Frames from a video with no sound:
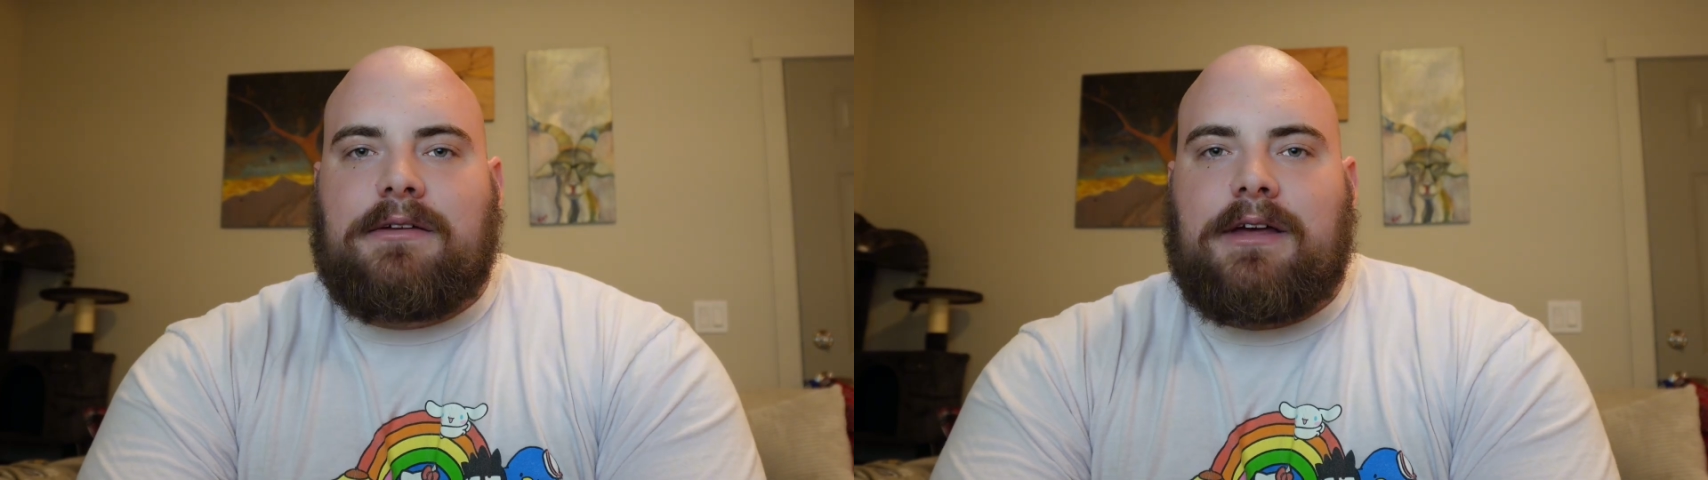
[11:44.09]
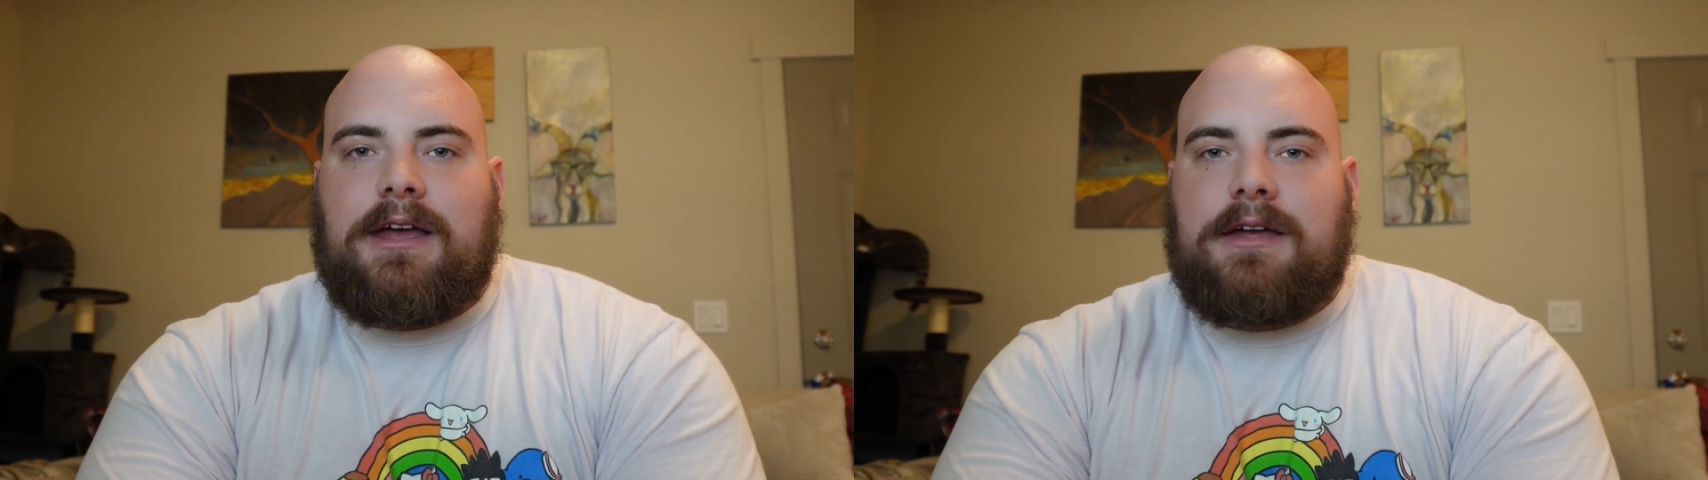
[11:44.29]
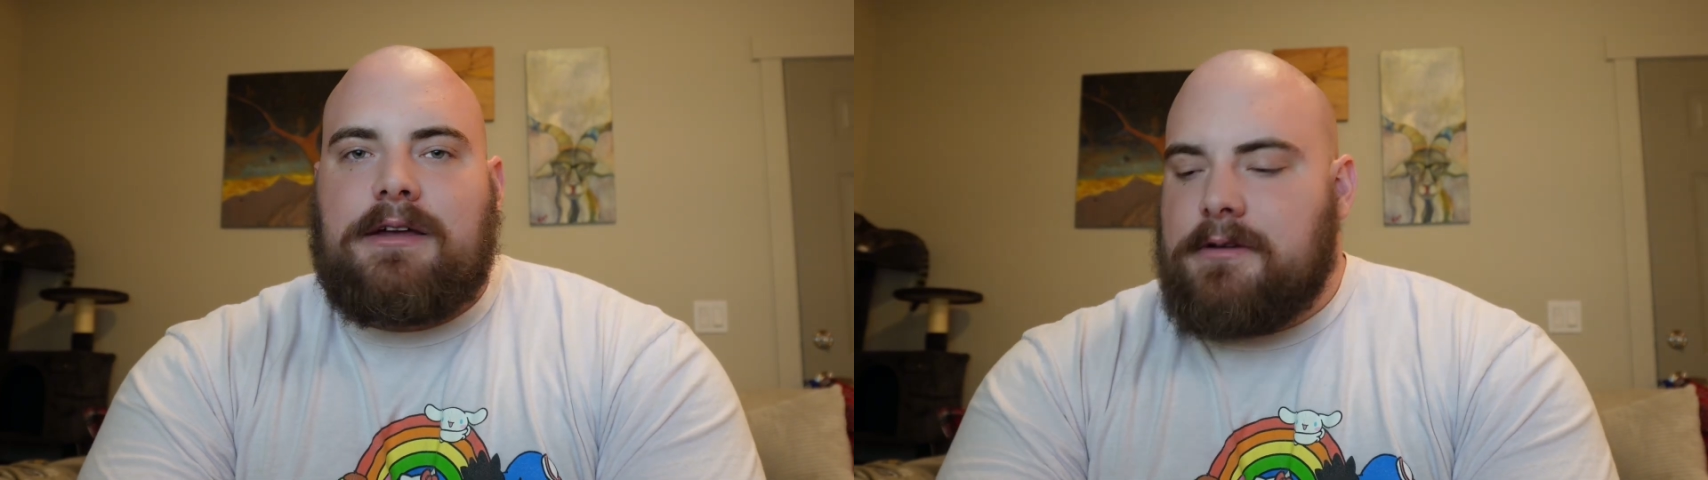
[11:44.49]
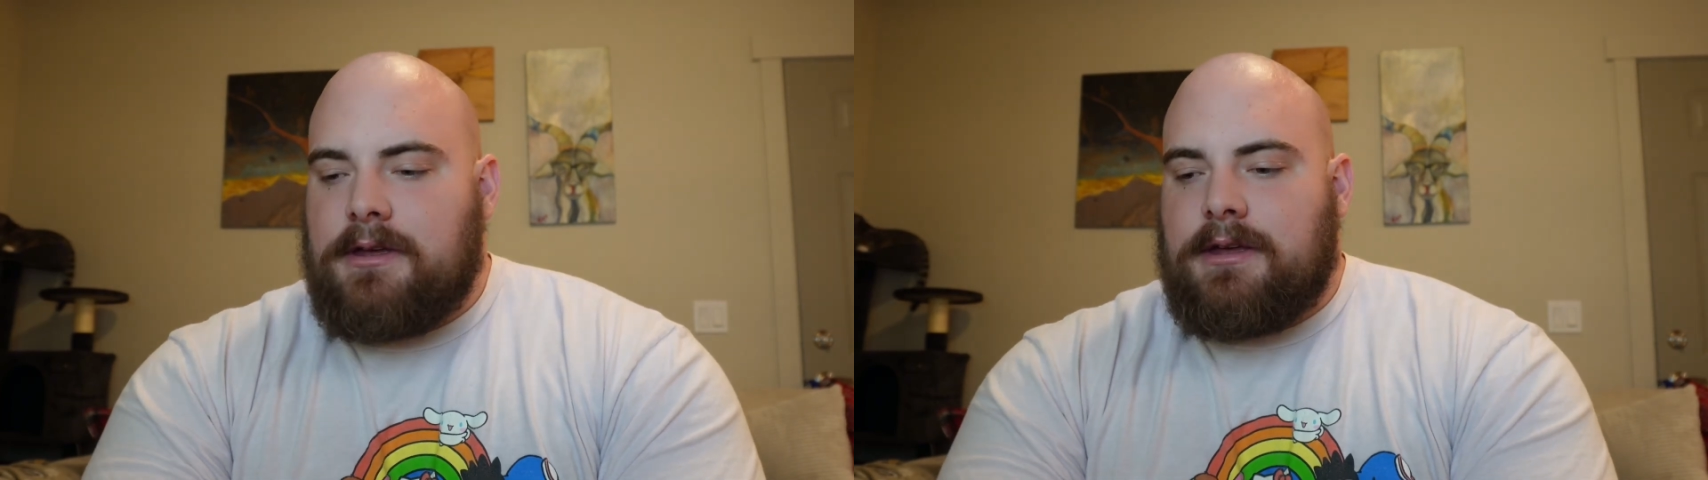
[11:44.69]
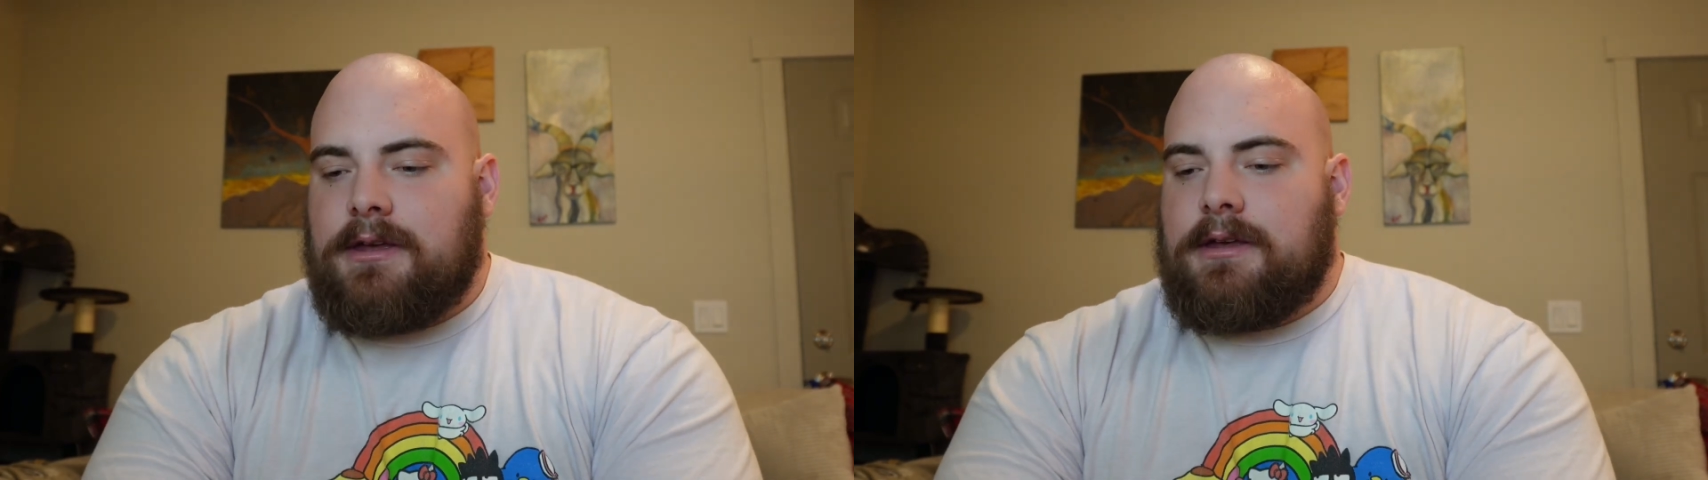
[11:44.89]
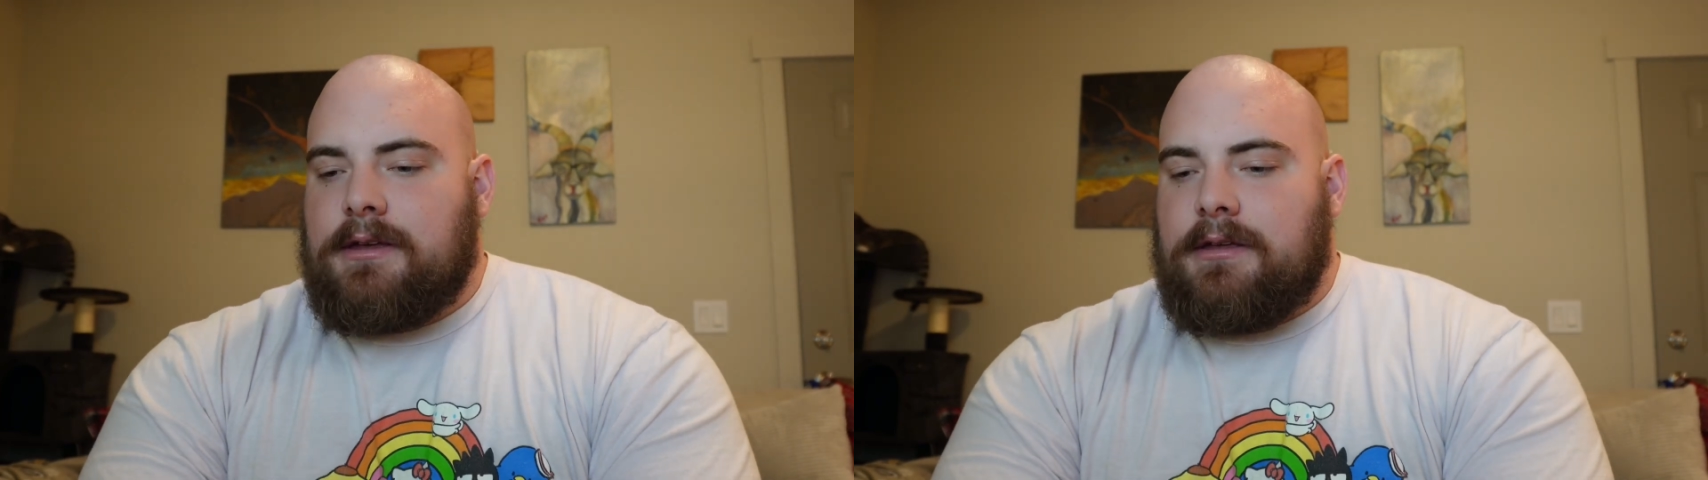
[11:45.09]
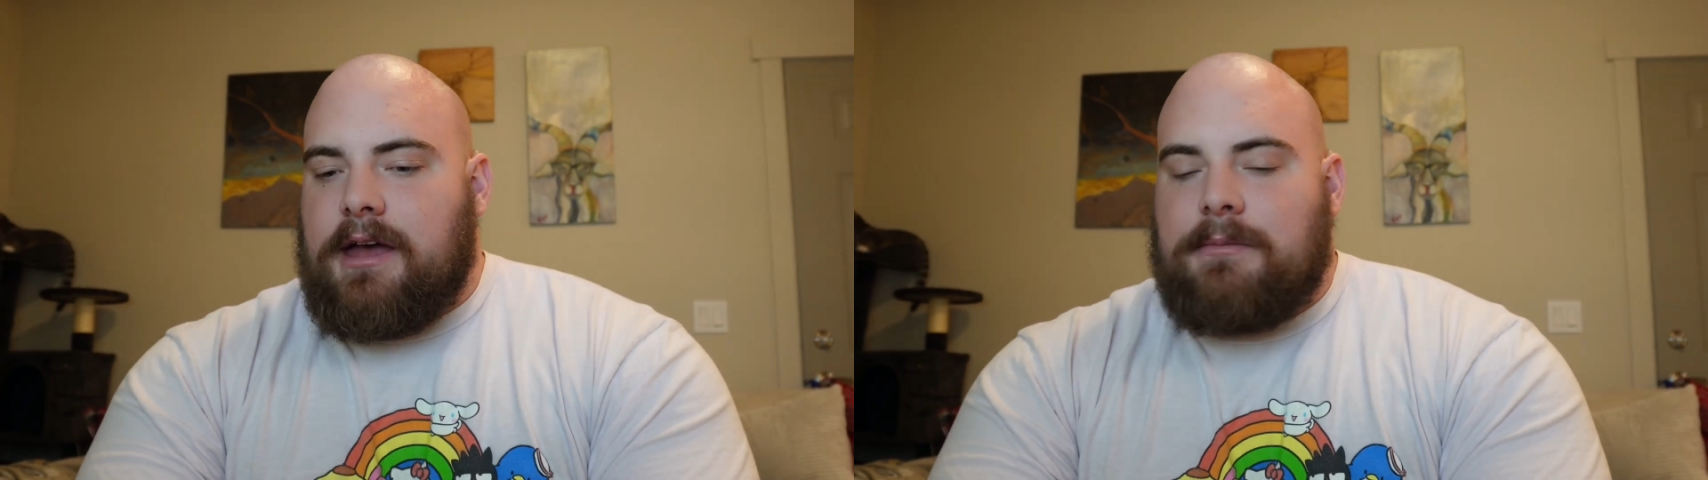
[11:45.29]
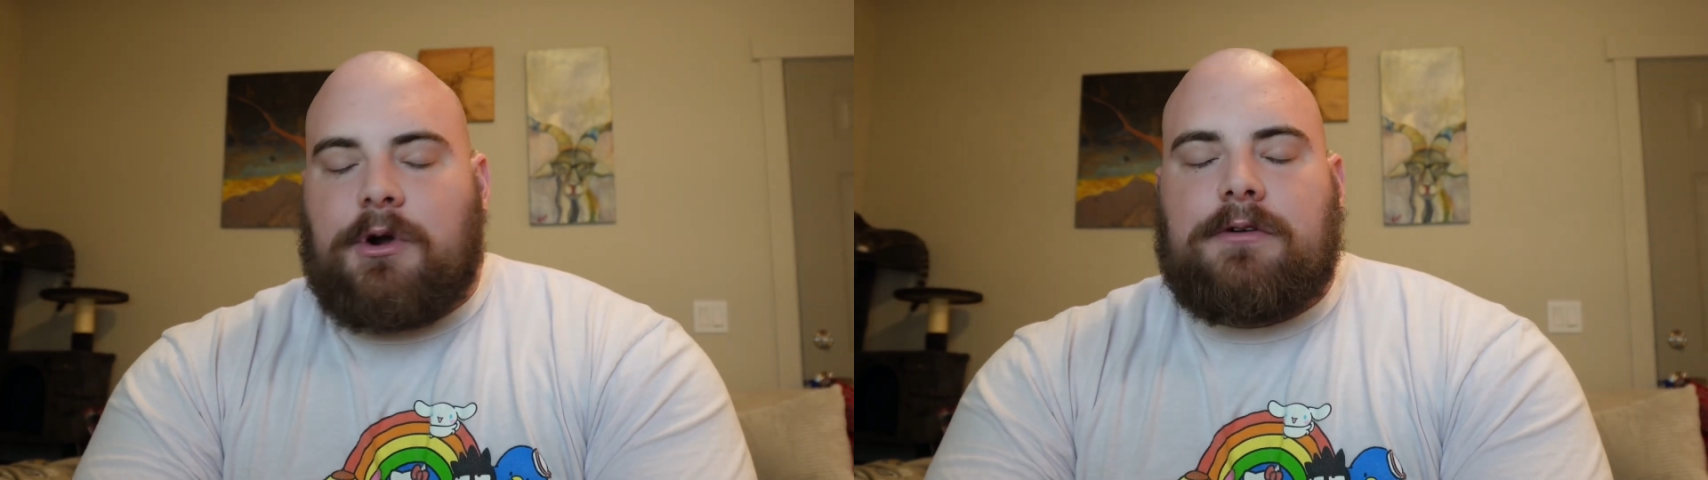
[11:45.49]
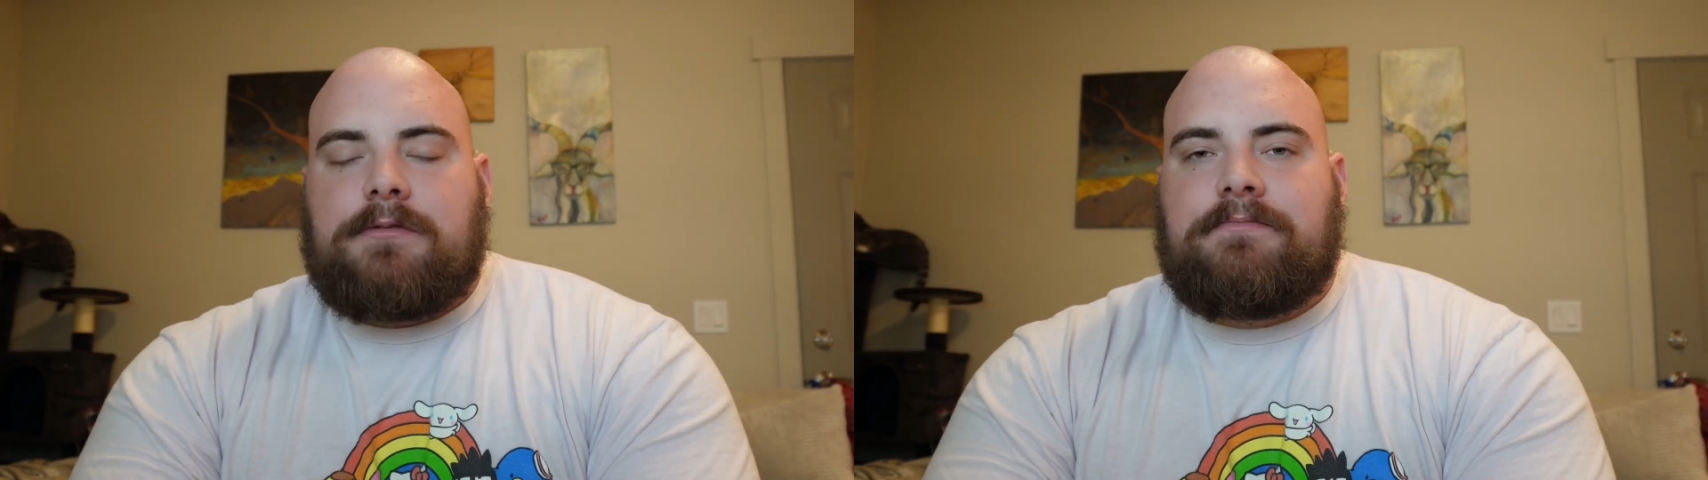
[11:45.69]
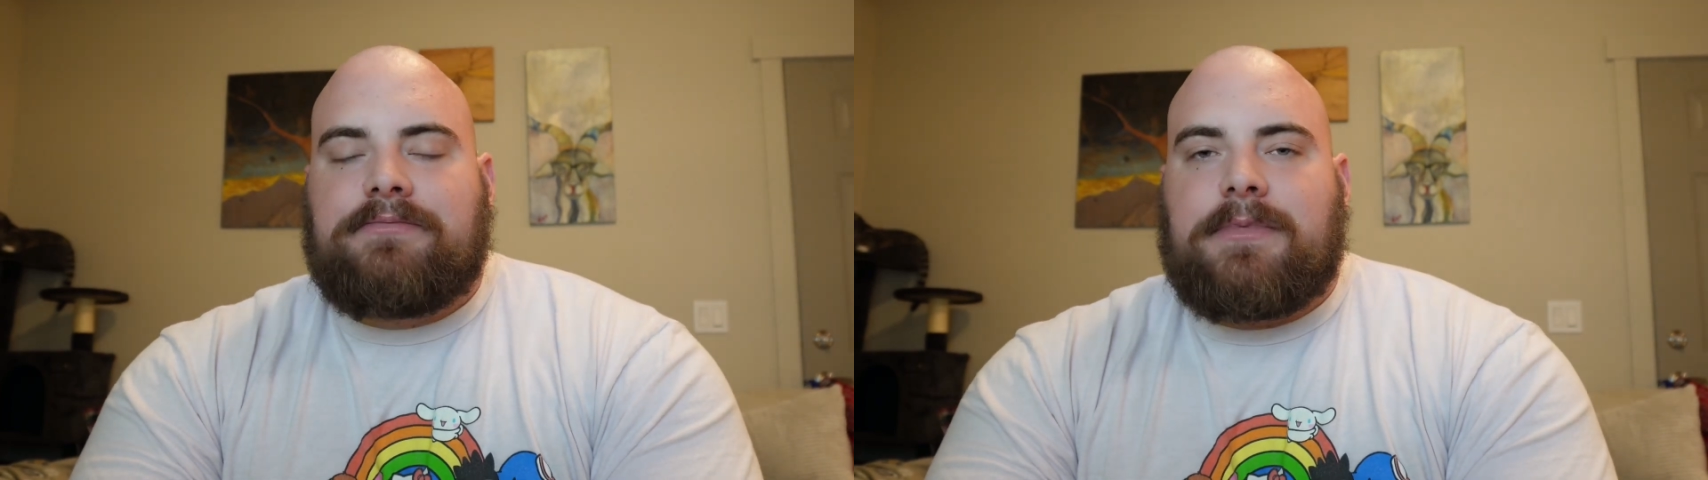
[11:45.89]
Like, hey, I'm hurting.